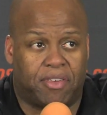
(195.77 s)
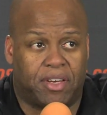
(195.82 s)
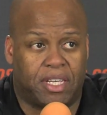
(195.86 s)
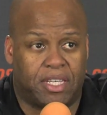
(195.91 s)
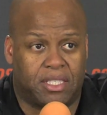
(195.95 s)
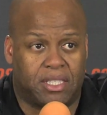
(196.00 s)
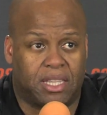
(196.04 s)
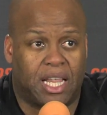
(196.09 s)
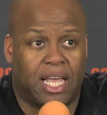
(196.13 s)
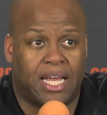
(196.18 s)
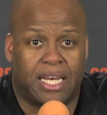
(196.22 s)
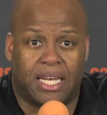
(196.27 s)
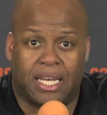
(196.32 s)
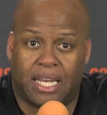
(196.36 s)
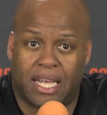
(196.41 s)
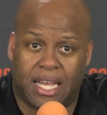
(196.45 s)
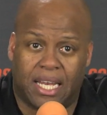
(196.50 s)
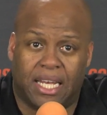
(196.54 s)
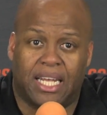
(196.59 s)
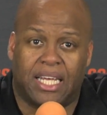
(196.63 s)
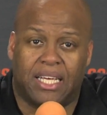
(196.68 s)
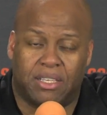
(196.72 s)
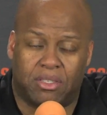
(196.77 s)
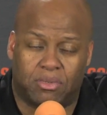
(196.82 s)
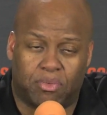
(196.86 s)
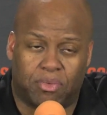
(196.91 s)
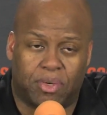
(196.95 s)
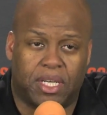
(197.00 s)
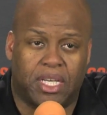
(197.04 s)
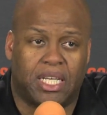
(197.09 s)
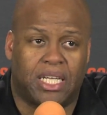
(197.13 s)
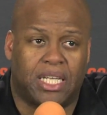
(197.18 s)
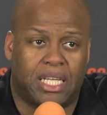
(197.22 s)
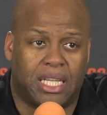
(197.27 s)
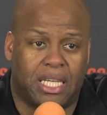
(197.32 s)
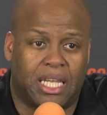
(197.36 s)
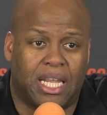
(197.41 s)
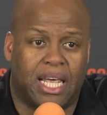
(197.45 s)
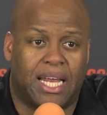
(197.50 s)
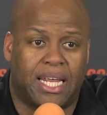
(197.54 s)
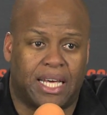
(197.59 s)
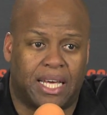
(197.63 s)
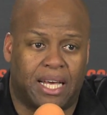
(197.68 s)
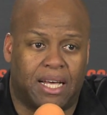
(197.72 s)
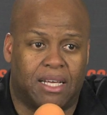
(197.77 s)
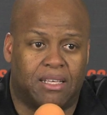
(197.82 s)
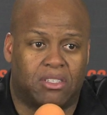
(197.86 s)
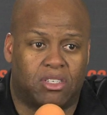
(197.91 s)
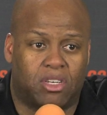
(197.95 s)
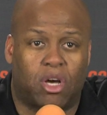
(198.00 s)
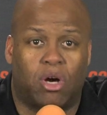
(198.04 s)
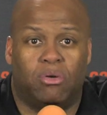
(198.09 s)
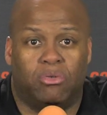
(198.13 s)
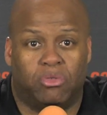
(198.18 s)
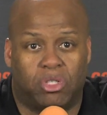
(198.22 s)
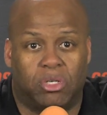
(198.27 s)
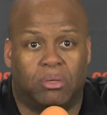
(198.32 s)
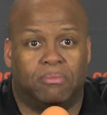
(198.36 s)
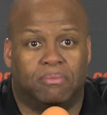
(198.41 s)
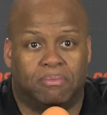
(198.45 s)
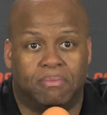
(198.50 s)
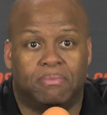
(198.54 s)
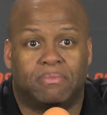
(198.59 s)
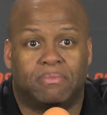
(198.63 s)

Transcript: and he's letting he's really letting us coach him.